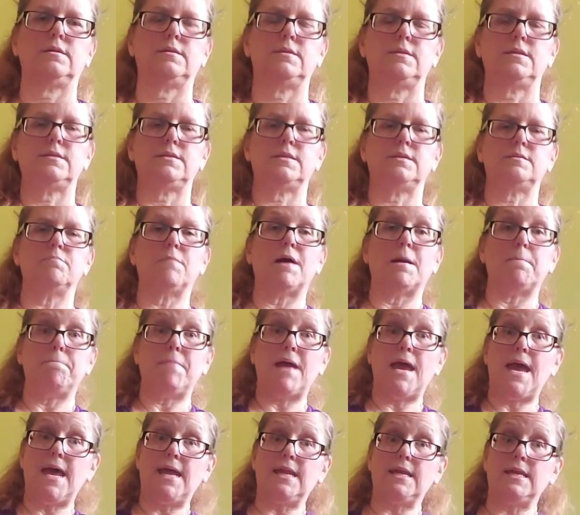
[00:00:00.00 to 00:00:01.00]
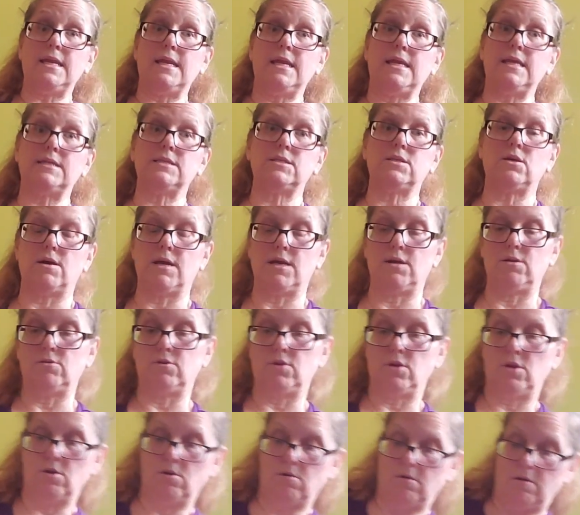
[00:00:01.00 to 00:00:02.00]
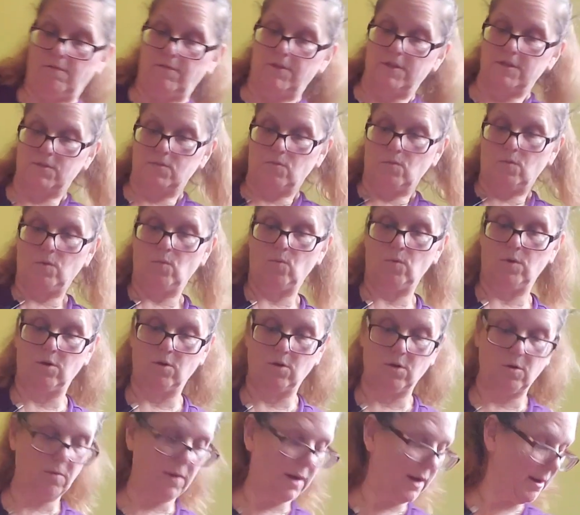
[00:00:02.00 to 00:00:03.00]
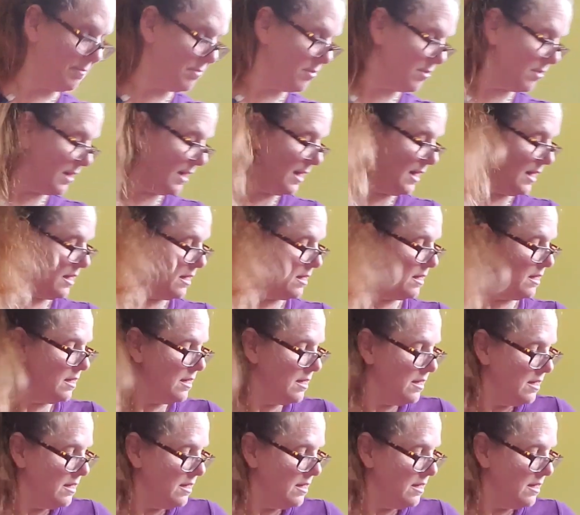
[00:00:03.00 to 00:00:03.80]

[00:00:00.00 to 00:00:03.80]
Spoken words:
This is my bad knee, so I don't know if this one will cooperate